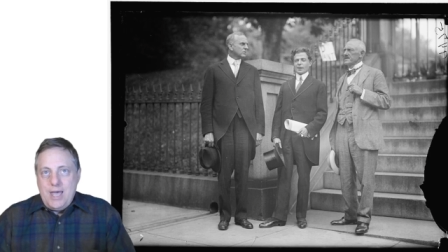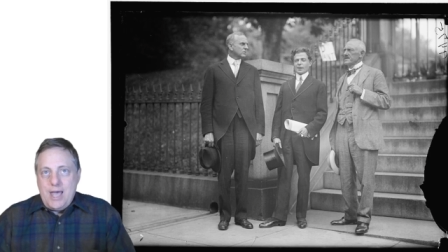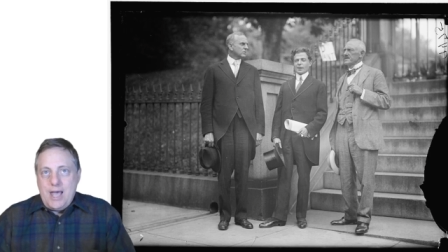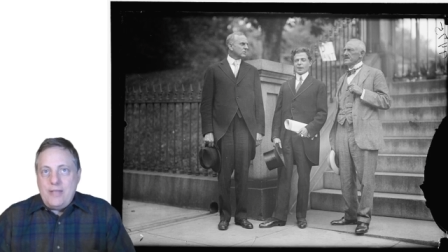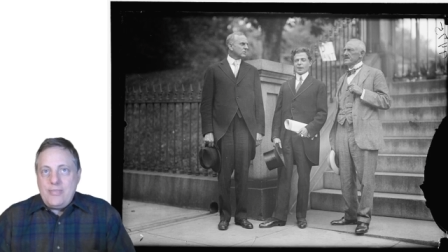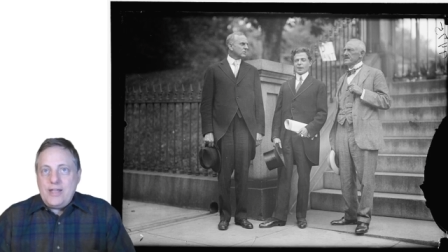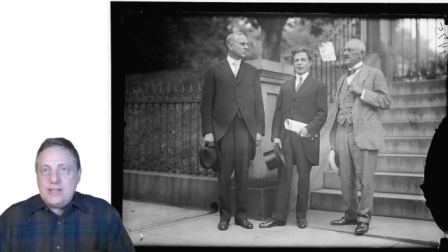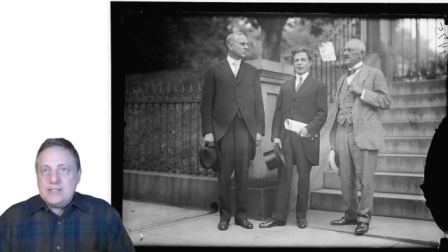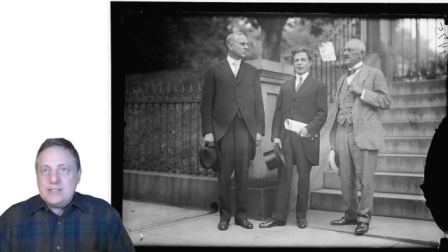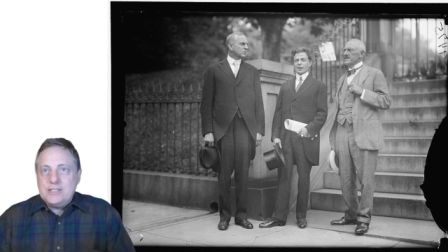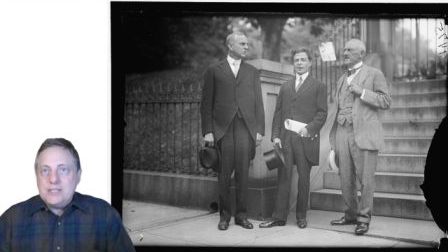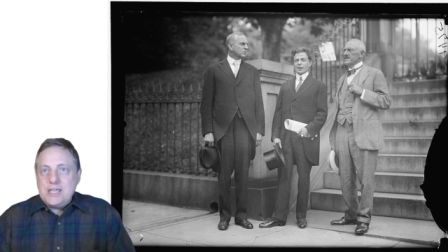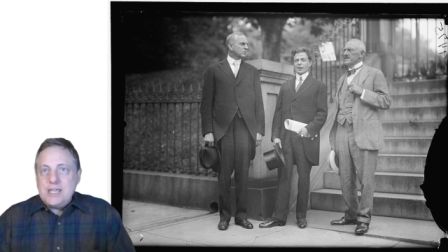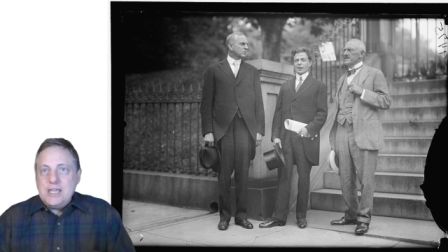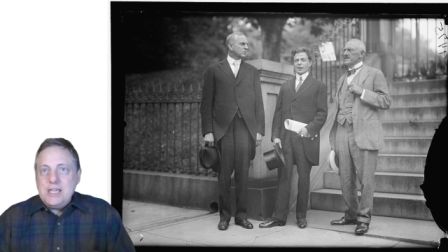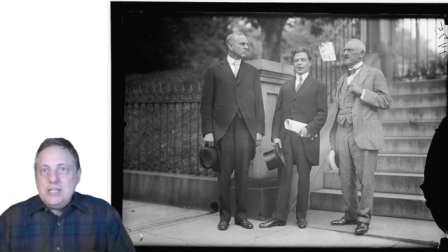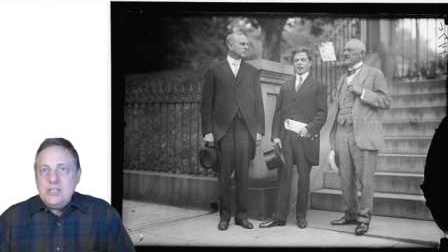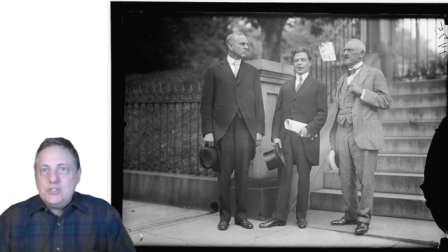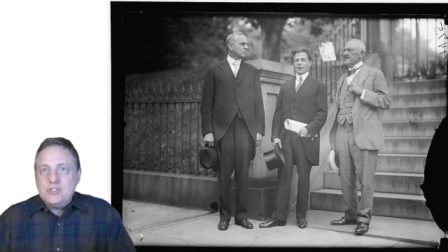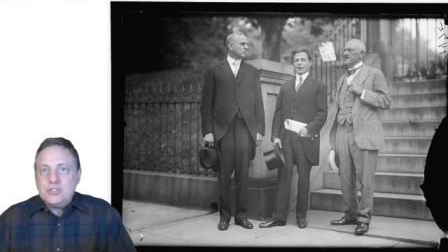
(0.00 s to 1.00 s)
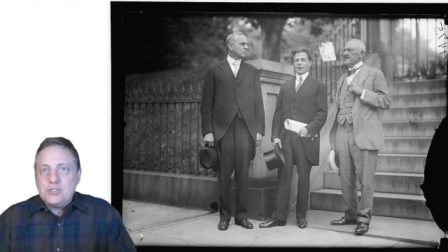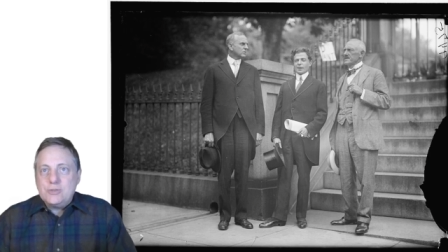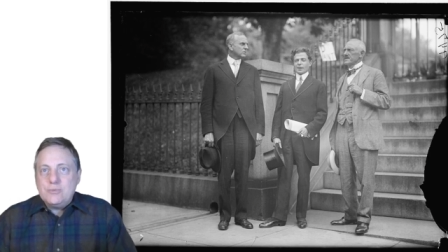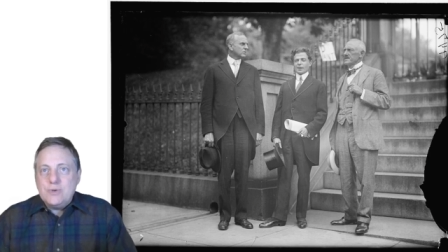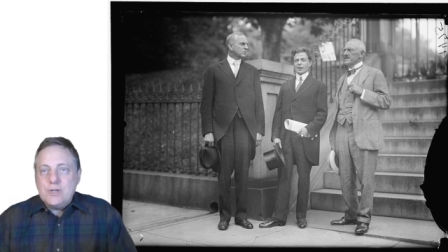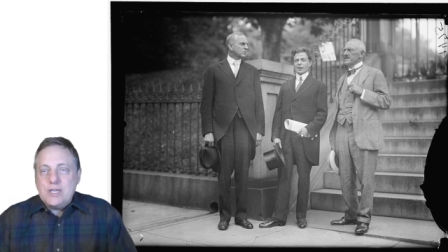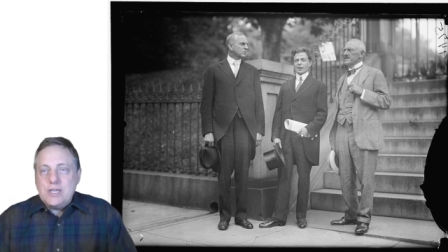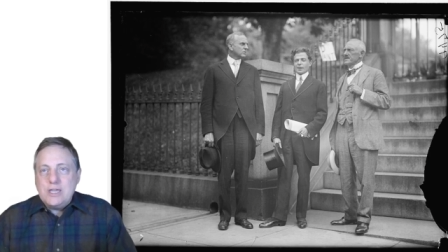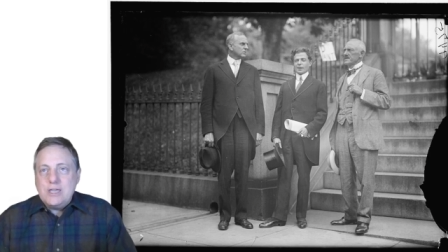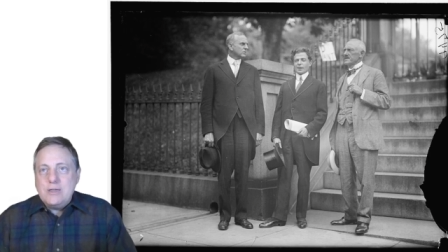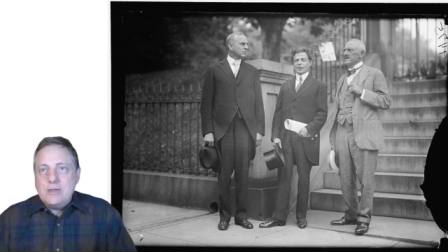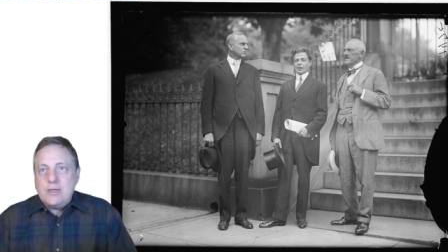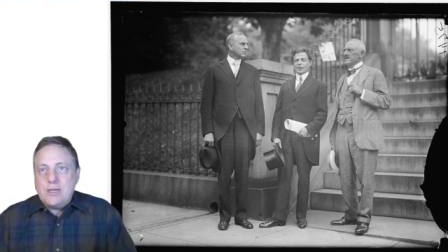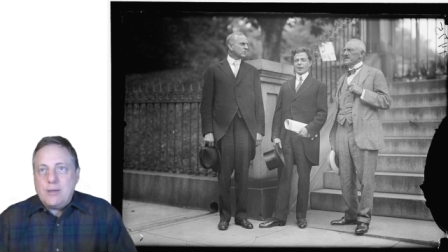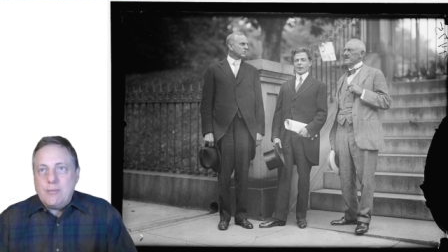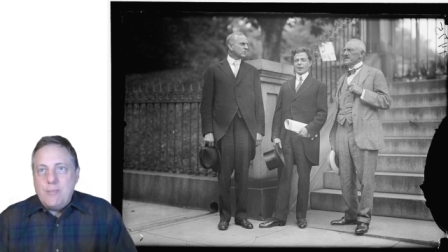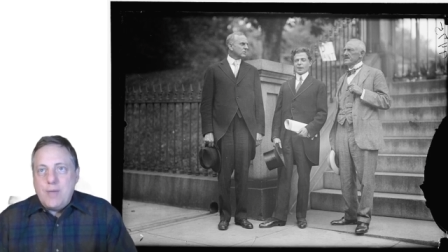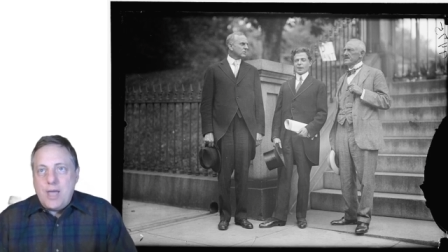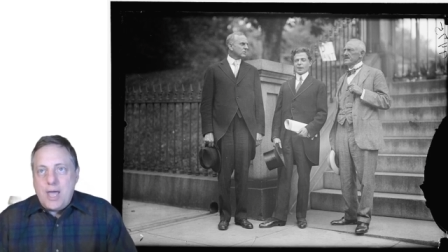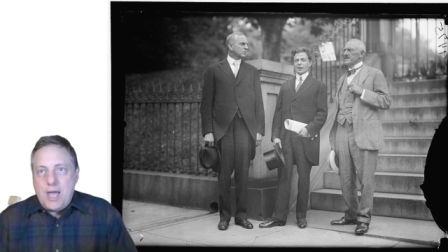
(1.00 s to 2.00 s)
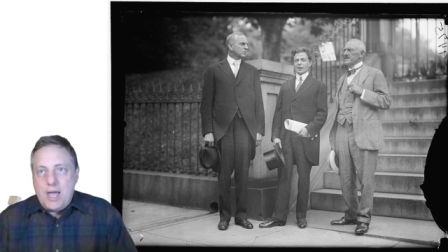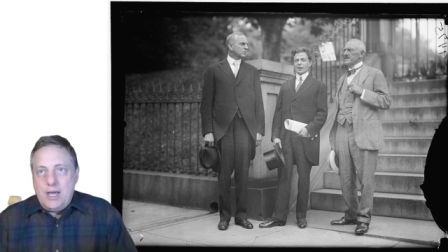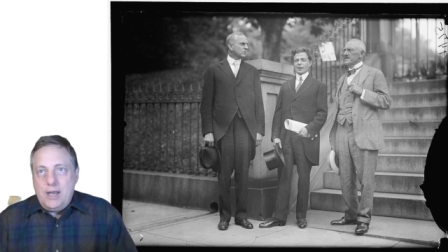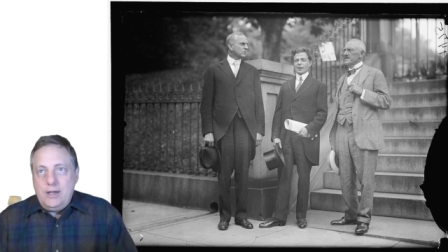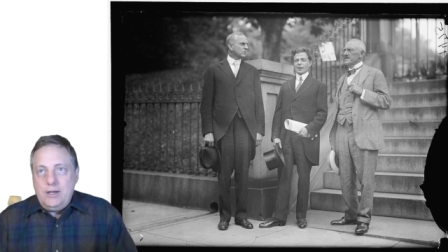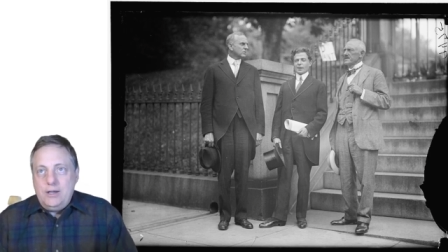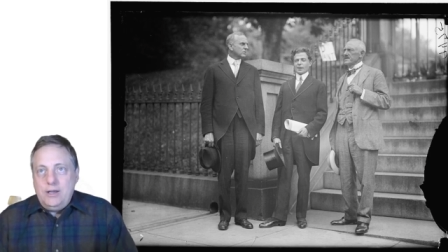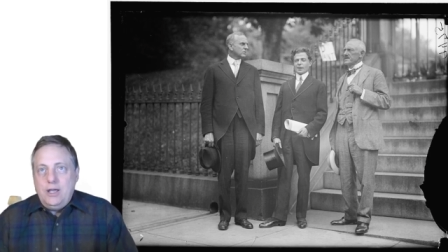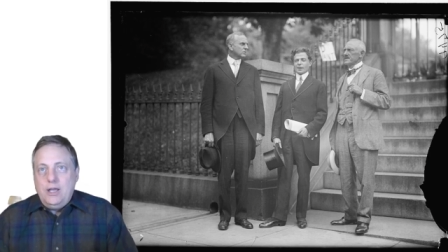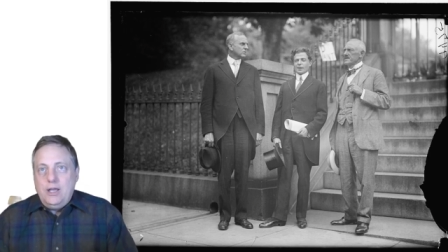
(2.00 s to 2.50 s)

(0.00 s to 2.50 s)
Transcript: And that's these three men